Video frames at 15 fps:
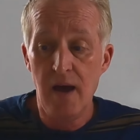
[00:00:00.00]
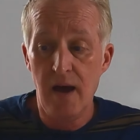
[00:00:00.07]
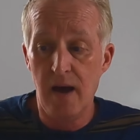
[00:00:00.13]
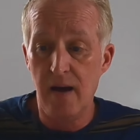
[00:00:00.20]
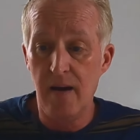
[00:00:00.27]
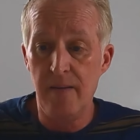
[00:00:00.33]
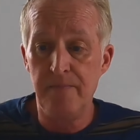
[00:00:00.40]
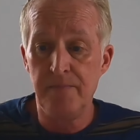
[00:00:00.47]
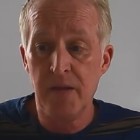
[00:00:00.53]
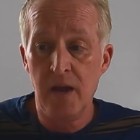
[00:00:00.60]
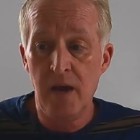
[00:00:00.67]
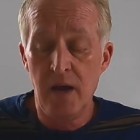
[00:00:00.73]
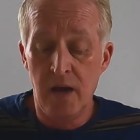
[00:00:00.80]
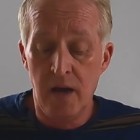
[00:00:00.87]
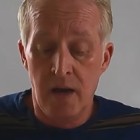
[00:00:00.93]
Um,
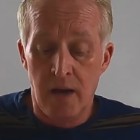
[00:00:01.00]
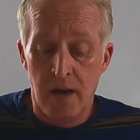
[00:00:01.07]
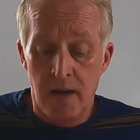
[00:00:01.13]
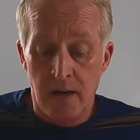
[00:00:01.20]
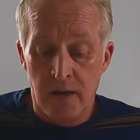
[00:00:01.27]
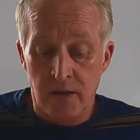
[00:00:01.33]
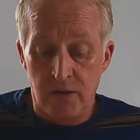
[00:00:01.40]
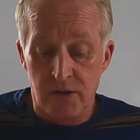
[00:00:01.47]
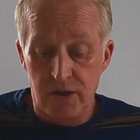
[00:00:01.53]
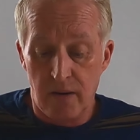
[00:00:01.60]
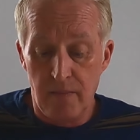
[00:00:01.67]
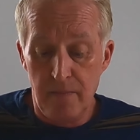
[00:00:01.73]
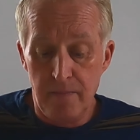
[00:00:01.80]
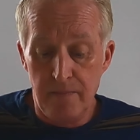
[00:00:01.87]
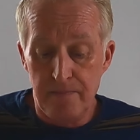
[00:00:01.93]

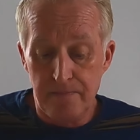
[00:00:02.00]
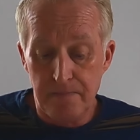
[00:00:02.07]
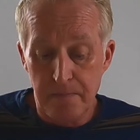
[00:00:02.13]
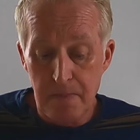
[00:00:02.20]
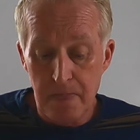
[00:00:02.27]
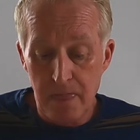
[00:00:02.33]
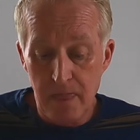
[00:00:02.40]
some